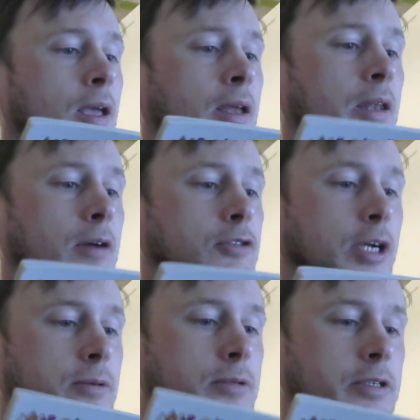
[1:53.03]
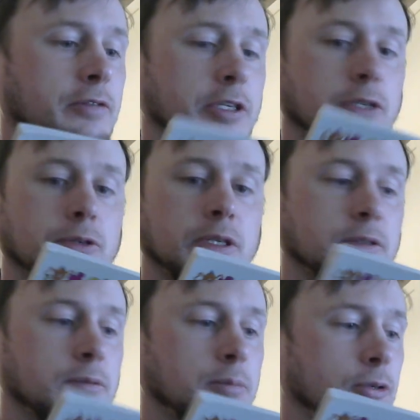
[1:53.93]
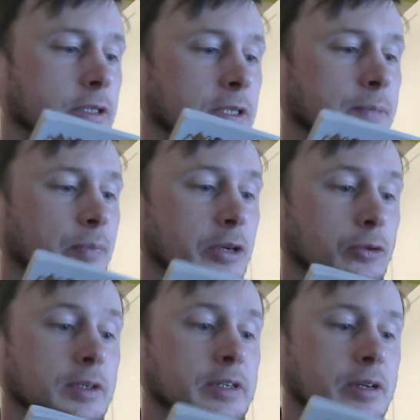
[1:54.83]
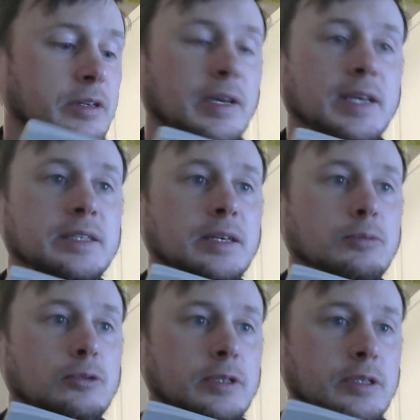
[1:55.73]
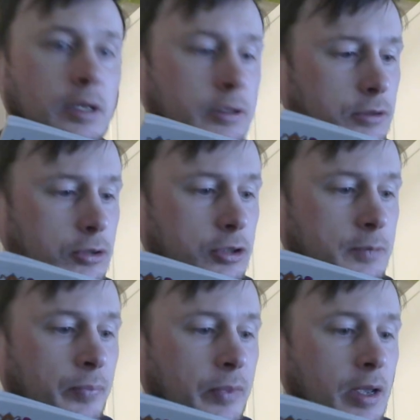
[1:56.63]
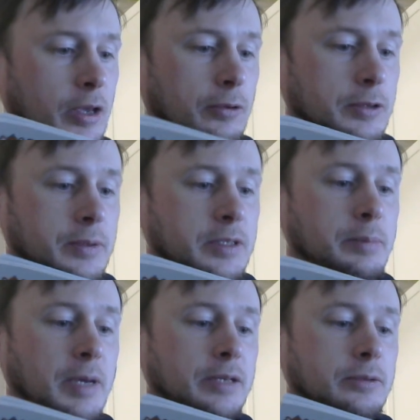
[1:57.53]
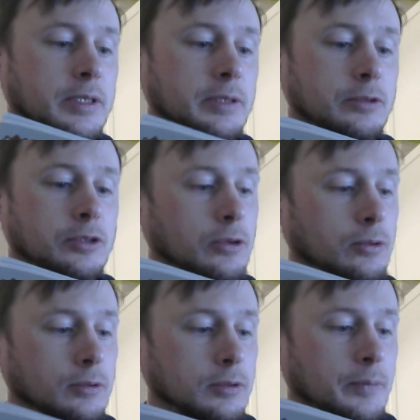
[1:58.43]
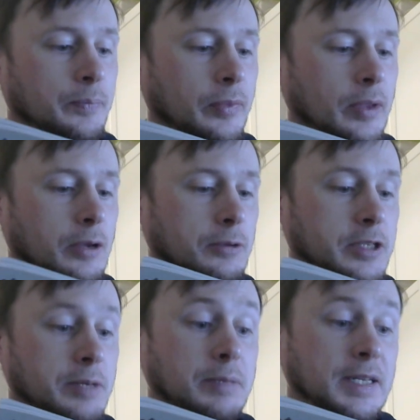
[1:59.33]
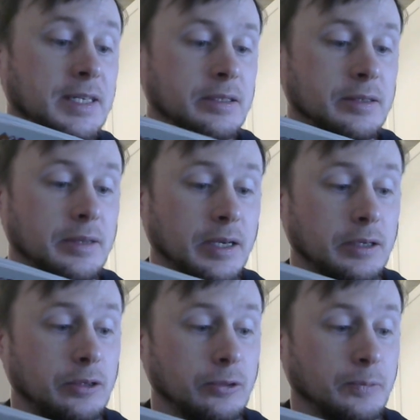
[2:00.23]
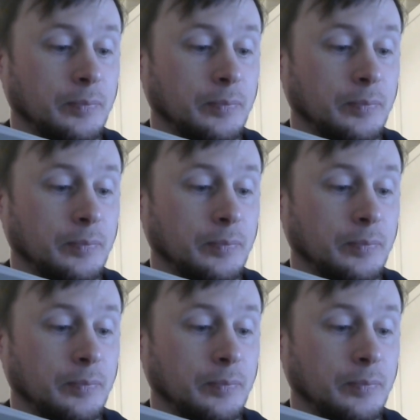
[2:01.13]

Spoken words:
Now, Jack was a very good little boy. He always ate up all his lunch. He always went to bed when he was told. He always said please and thank you.